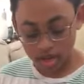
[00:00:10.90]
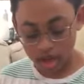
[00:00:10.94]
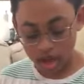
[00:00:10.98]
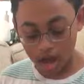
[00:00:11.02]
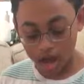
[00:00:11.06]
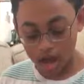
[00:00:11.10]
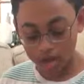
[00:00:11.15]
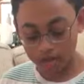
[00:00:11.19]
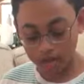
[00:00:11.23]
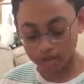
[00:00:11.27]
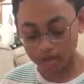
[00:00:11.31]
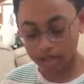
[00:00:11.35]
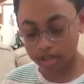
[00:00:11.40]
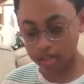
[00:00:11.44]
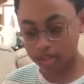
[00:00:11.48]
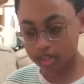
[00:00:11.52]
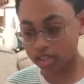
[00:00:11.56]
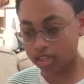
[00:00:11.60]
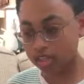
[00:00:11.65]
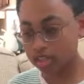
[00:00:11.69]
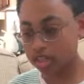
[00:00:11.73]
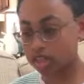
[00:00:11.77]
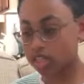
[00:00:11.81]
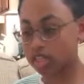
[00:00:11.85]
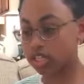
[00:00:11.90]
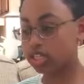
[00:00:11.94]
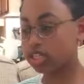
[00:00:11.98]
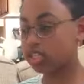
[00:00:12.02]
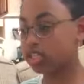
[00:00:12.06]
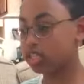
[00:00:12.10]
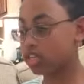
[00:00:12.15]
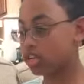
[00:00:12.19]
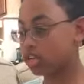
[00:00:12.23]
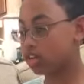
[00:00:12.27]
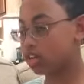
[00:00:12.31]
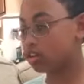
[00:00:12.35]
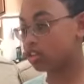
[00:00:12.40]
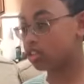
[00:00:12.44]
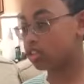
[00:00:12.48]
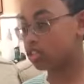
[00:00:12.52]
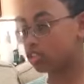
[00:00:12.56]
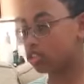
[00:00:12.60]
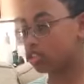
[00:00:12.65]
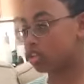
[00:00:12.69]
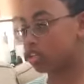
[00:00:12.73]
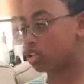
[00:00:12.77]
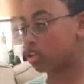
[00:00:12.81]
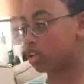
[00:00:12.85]
I finally, this year,
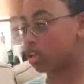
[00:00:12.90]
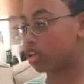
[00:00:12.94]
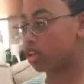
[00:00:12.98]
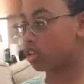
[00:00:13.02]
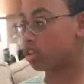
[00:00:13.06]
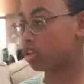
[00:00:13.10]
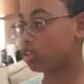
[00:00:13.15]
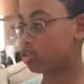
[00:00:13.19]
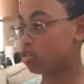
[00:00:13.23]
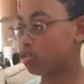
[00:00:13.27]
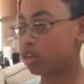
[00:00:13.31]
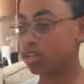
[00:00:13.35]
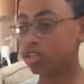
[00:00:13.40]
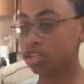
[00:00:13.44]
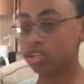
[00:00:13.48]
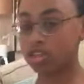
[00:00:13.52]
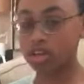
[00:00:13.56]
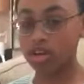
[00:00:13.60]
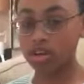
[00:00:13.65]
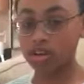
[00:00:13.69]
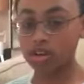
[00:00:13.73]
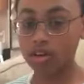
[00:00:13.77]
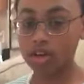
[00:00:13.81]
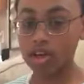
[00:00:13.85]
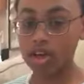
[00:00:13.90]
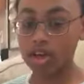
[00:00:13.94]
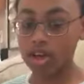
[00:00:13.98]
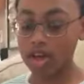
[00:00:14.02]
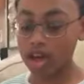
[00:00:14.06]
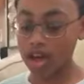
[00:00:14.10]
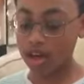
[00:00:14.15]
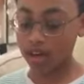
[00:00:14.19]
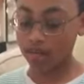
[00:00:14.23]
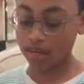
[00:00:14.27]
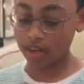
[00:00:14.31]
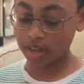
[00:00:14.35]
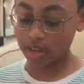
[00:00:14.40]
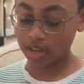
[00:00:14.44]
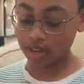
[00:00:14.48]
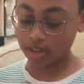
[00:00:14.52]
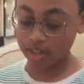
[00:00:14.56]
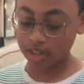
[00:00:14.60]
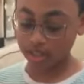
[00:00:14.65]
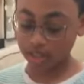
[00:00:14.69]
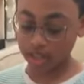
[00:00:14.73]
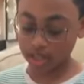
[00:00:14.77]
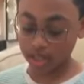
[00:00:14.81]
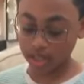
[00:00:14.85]
just like two days ago, I finally
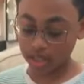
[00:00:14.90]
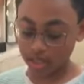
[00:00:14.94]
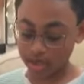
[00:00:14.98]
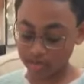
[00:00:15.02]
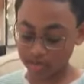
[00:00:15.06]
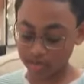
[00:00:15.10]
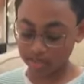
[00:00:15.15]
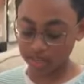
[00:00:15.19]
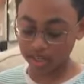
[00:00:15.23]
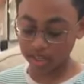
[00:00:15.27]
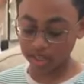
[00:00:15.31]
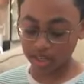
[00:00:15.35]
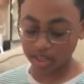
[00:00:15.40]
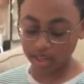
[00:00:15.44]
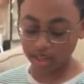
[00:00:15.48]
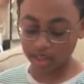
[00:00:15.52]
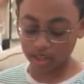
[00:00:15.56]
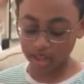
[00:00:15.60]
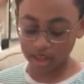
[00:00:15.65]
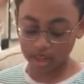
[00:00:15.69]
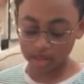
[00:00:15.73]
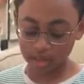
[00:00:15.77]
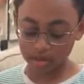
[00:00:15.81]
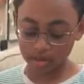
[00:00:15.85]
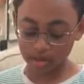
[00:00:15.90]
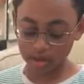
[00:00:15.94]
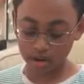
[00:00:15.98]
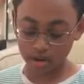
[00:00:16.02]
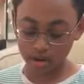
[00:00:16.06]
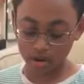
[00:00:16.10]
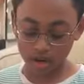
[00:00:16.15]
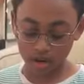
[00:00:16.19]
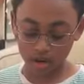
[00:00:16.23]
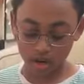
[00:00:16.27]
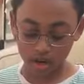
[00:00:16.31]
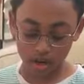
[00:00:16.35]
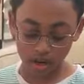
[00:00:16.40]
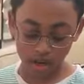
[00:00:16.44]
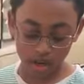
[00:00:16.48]
took the time to take a look at the motor.